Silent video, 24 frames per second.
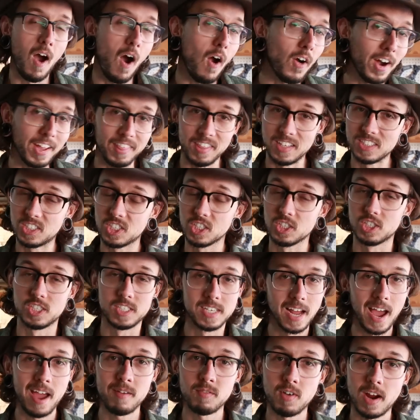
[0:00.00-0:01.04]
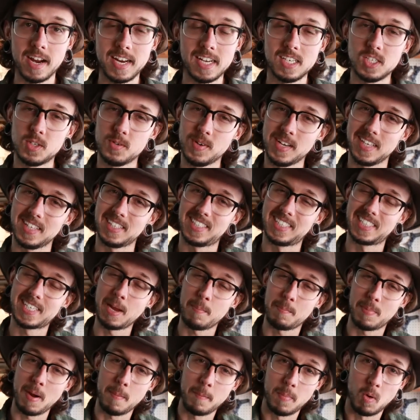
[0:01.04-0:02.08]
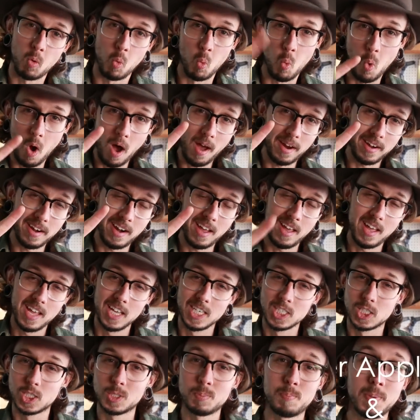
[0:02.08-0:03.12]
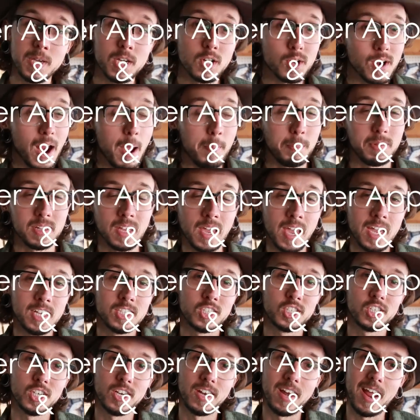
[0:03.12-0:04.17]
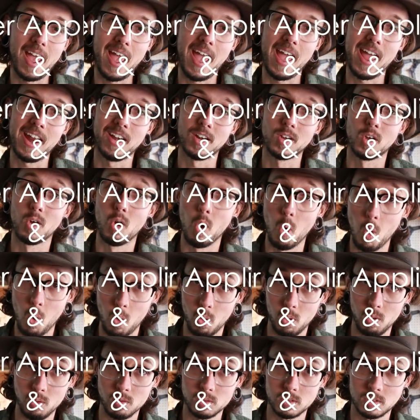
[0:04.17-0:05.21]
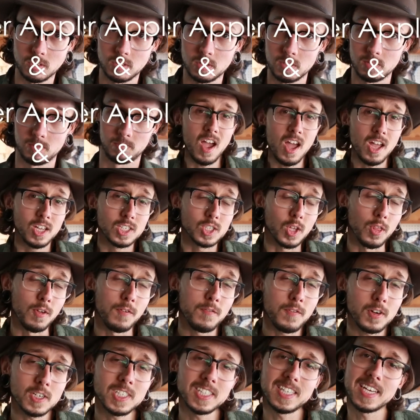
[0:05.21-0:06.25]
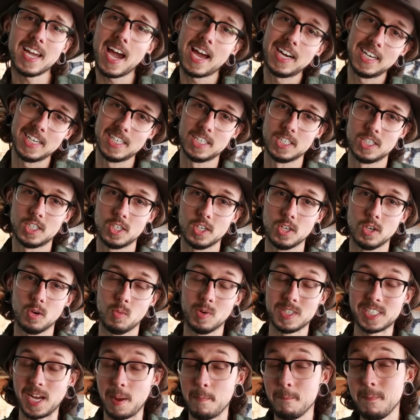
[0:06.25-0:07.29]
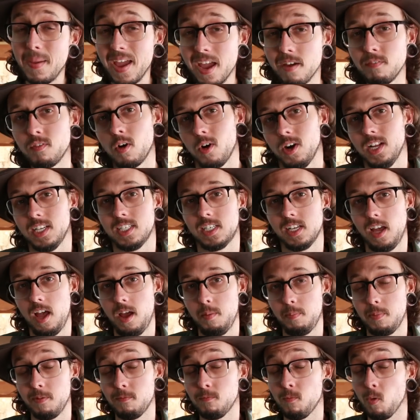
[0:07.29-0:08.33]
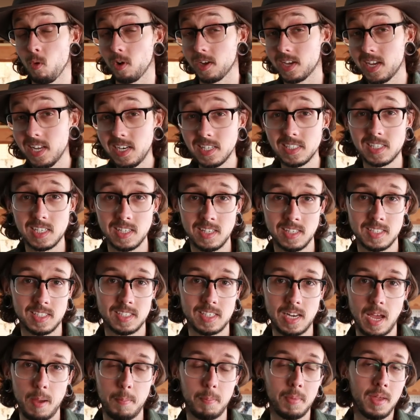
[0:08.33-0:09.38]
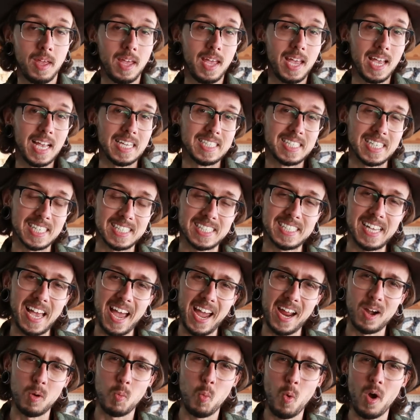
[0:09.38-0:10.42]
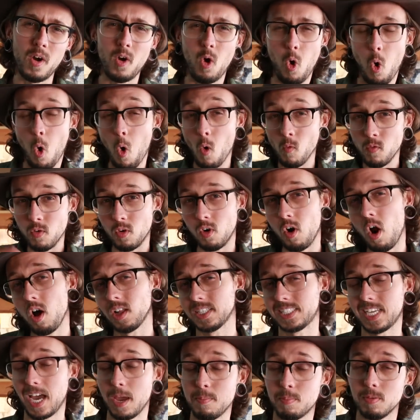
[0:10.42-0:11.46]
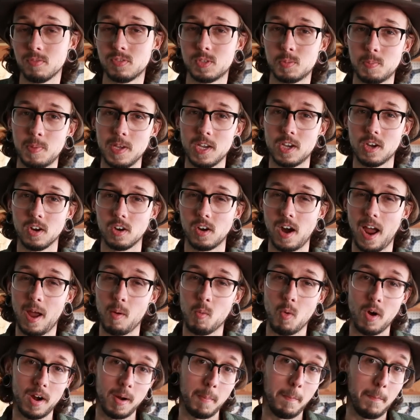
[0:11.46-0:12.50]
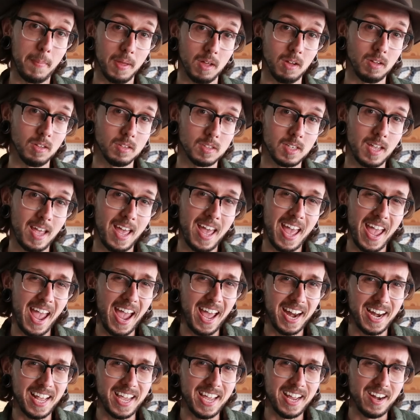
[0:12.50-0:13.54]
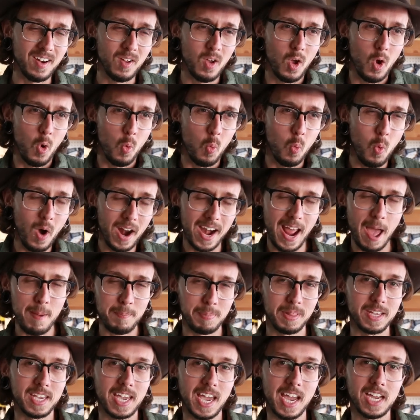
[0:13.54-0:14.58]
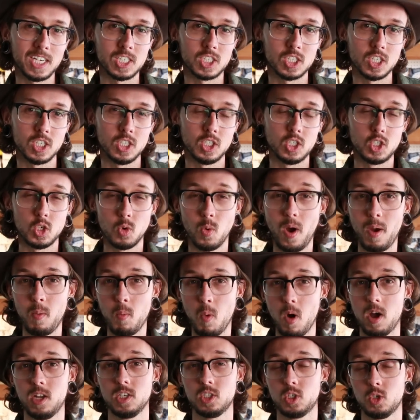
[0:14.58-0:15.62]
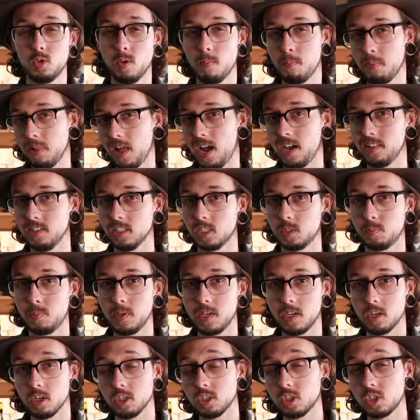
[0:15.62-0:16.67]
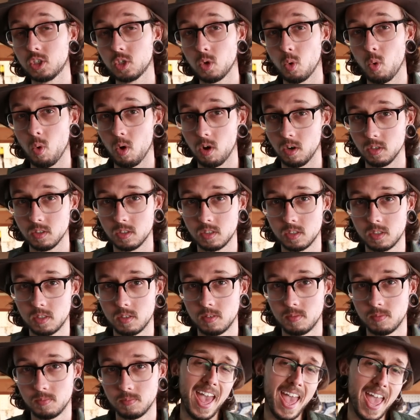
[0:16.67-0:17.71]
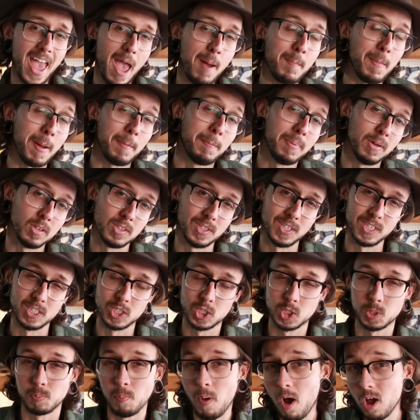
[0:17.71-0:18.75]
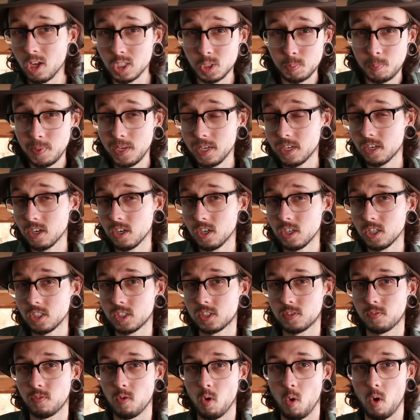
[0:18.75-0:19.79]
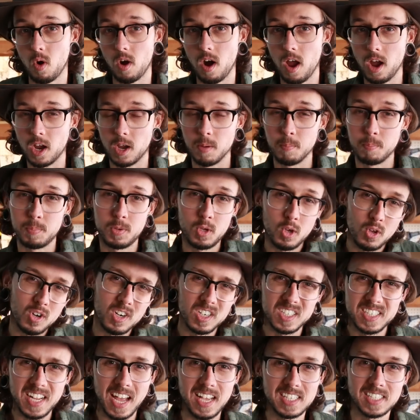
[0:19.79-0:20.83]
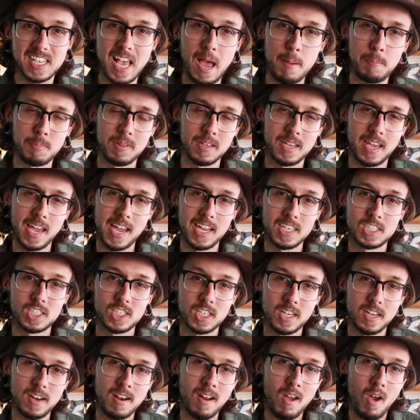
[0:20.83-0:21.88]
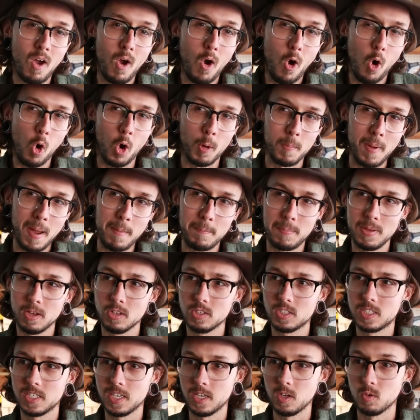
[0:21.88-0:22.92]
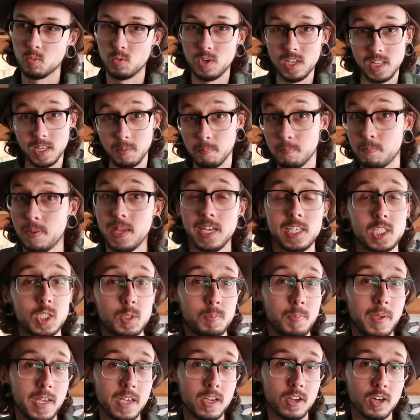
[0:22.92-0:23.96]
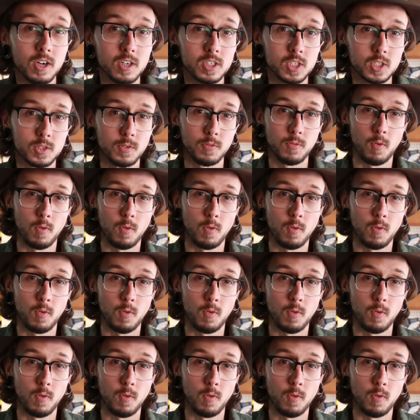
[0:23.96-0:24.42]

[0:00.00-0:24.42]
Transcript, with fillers: All right, let's just dive right into it. Step number 1, speaker application and goals. So the first thing I need to do, which I may have already done before getting to this step, is decide what overall type of speaker I want to build, and in what application do I want to apply the speaker towards. Am I building small speakers for a computer desk application, or am I building really big speakers